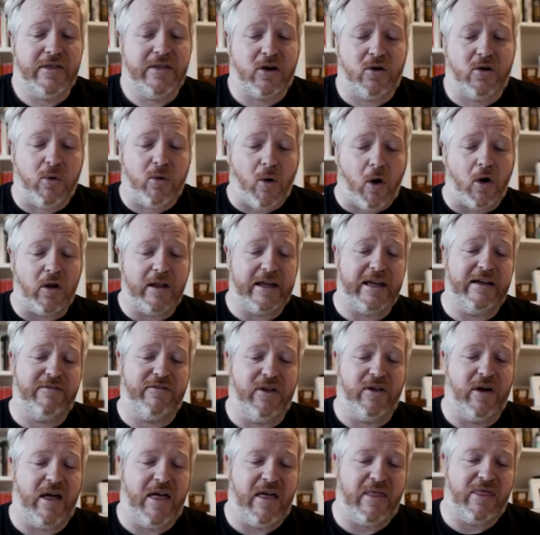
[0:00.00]
the quality
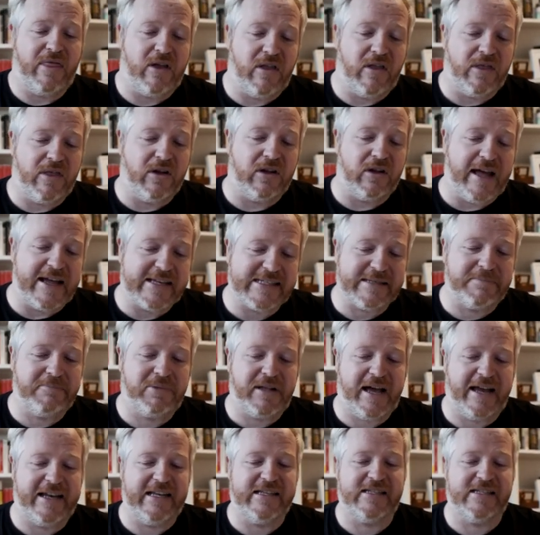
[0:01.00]
of the the, the lesson
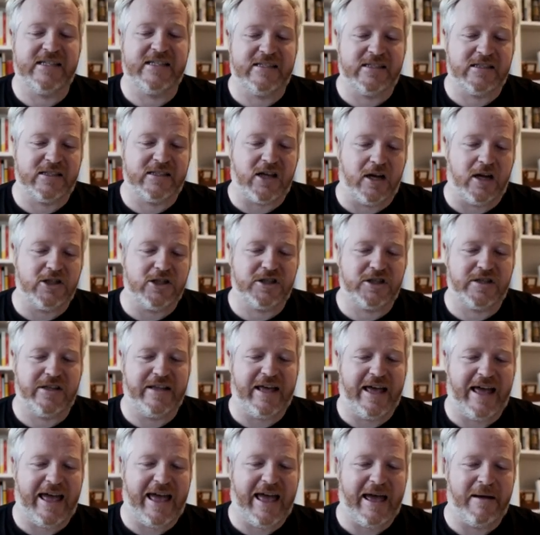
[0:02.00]
plan is such
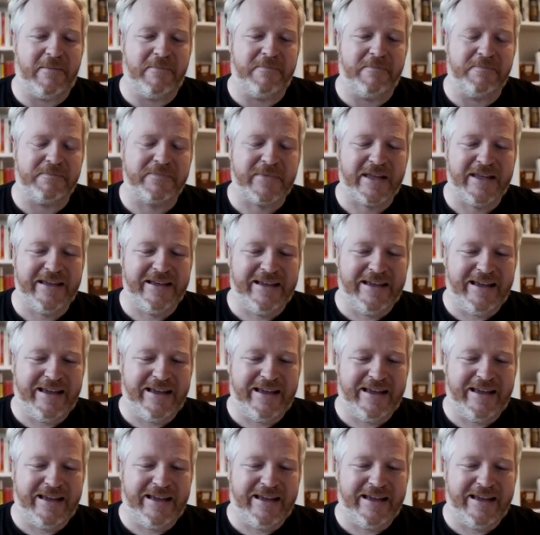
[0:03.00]
that um